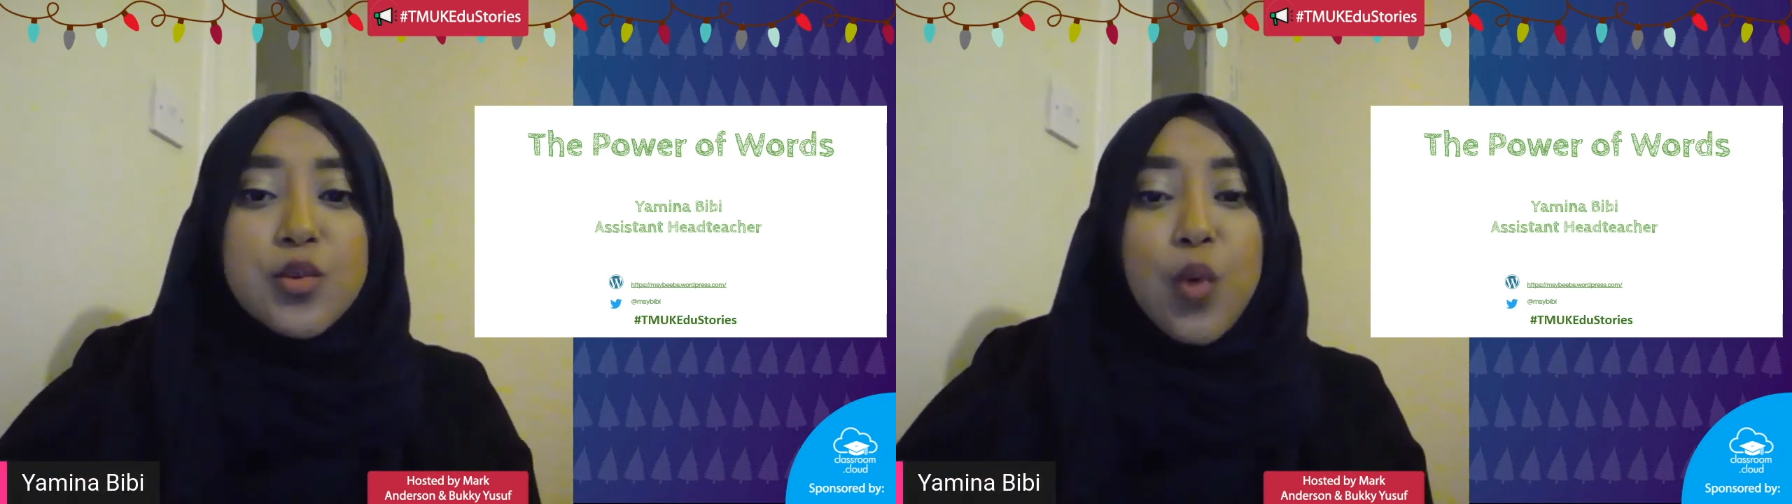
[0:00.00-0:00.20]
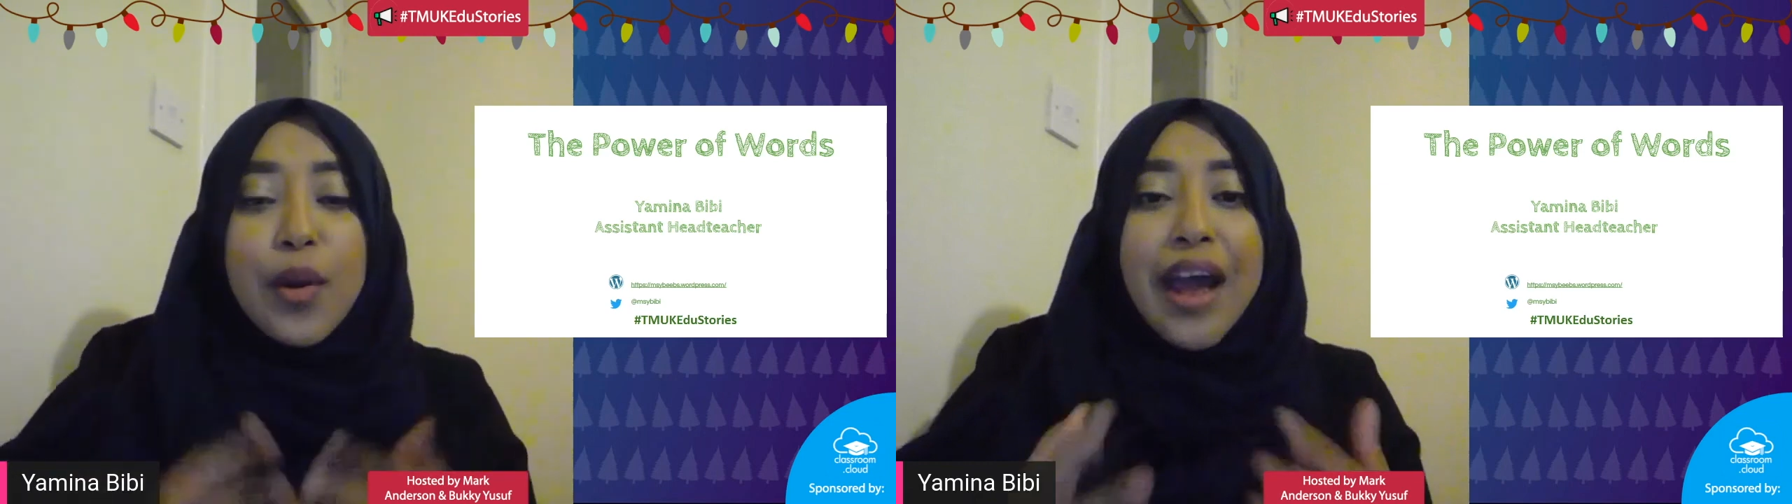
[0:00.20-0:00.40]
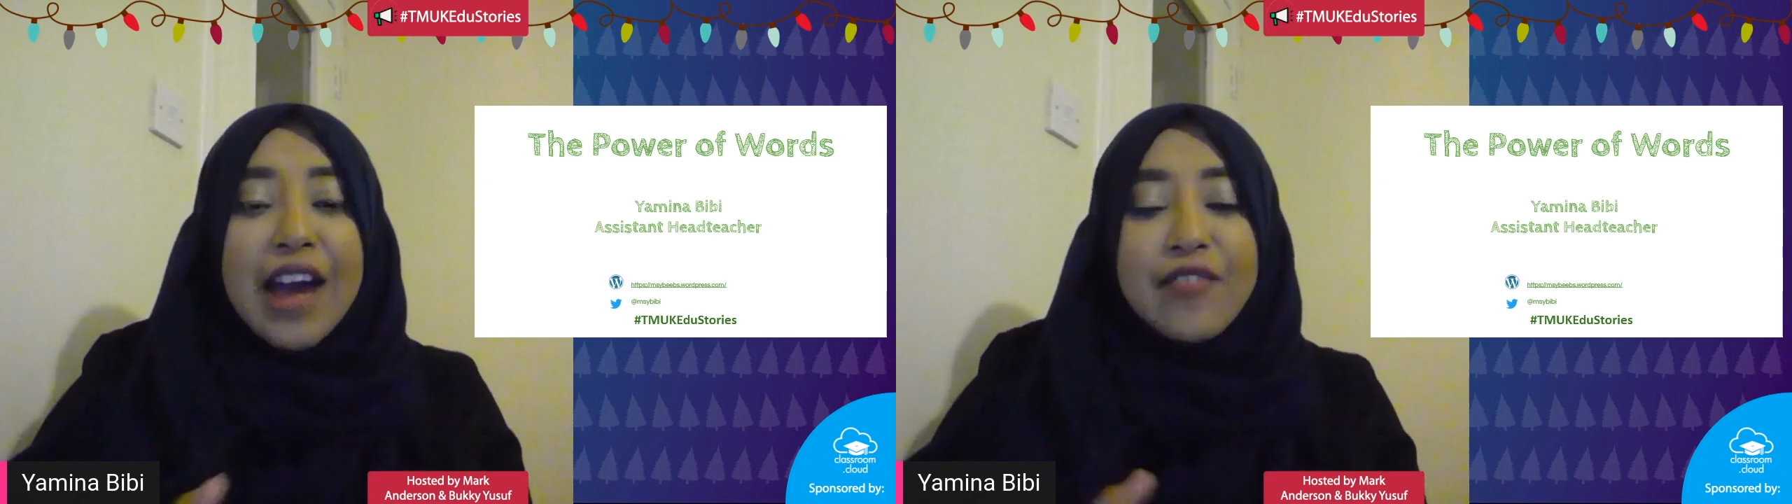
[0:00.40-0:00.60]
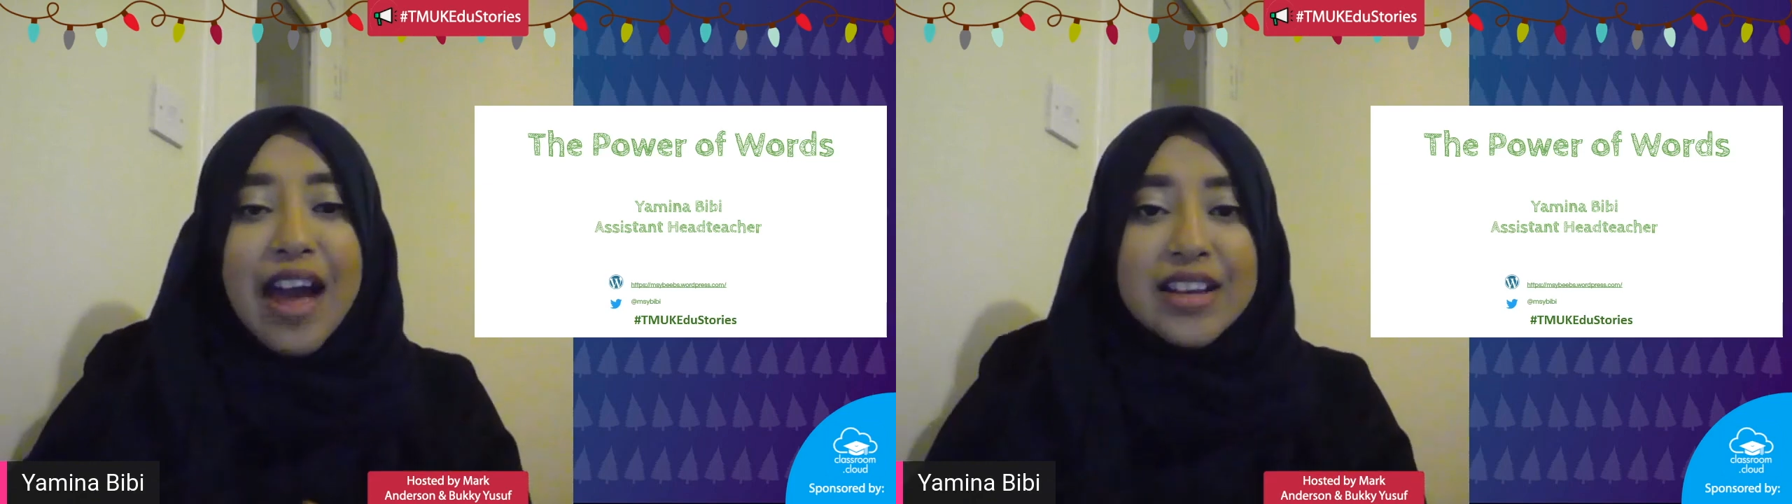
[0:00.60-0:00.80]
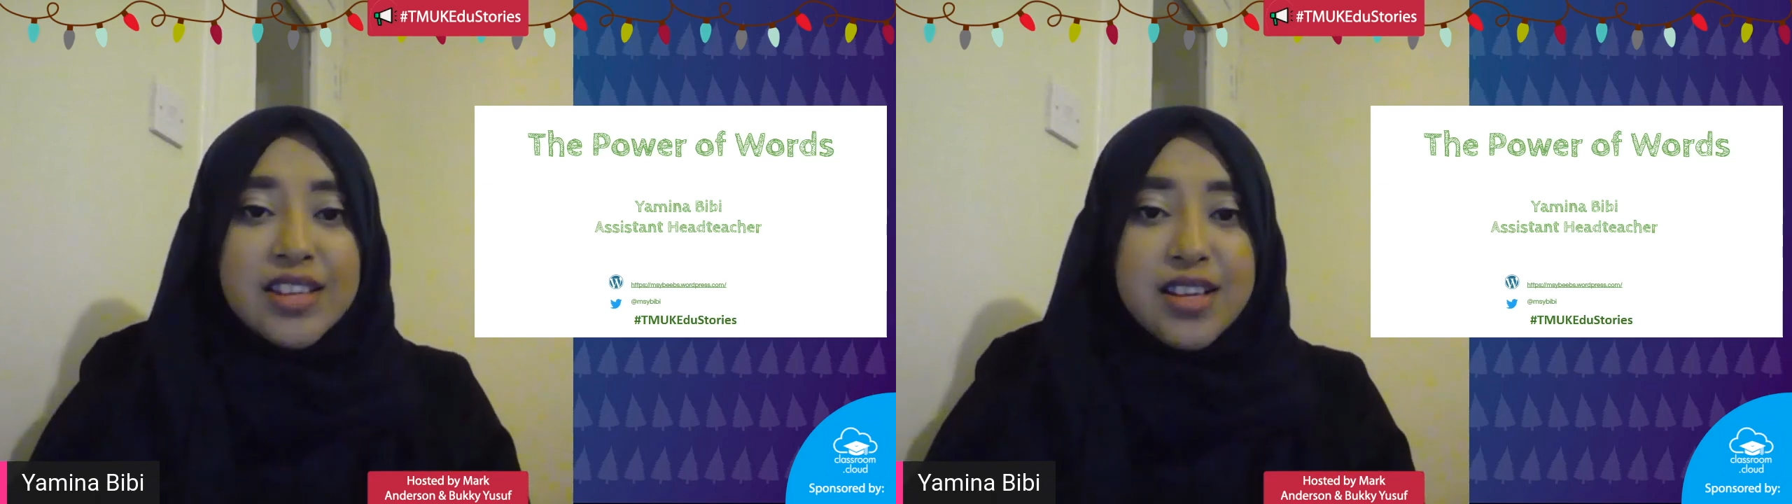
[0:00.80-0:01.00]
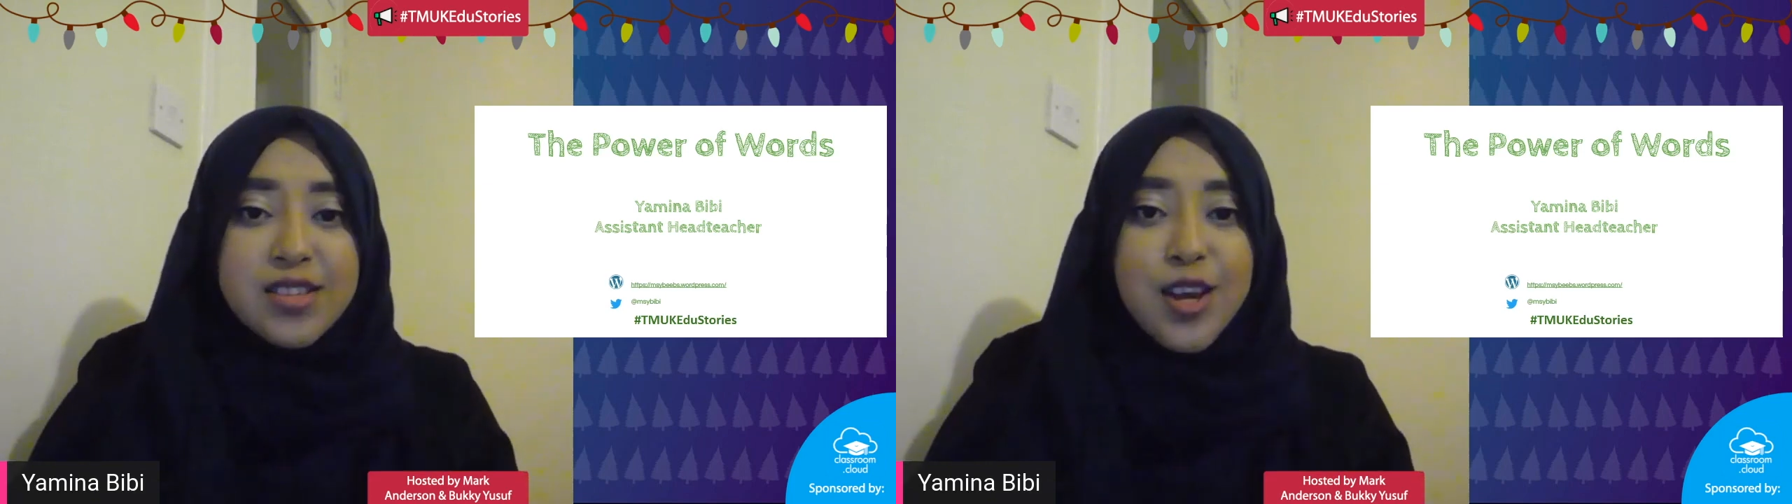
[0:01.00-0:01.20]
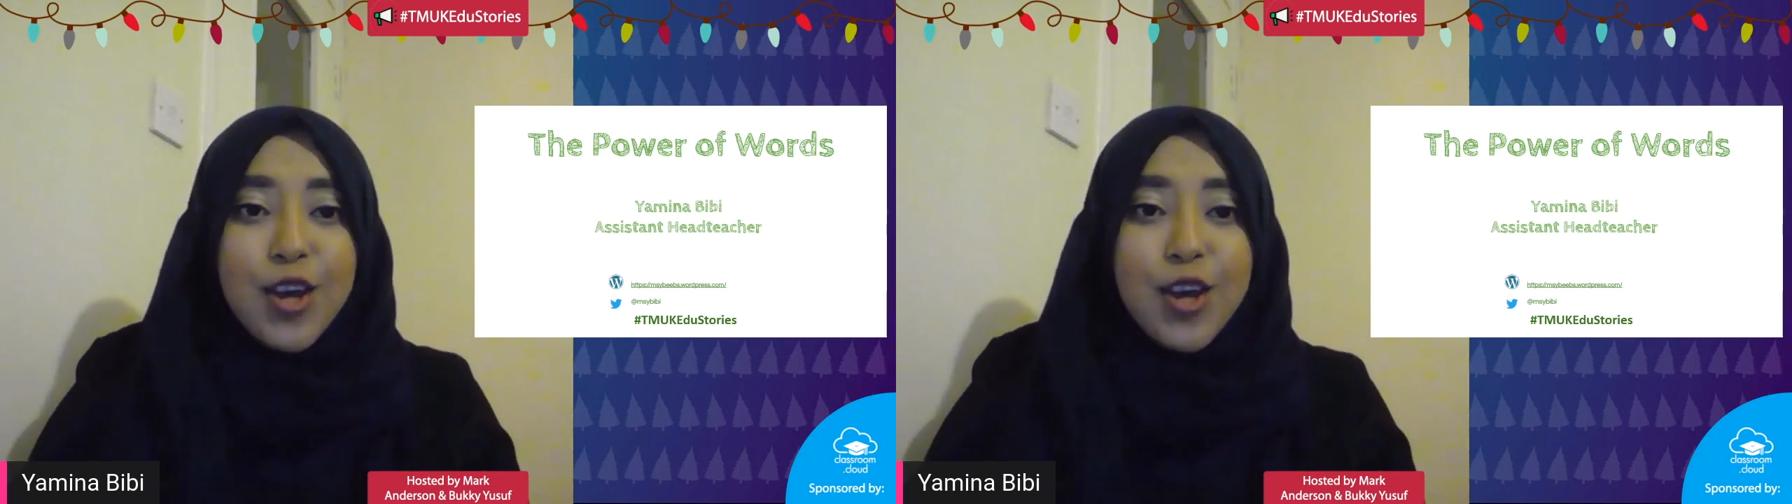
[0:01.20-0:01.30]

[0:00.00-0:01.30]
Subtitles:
won't have access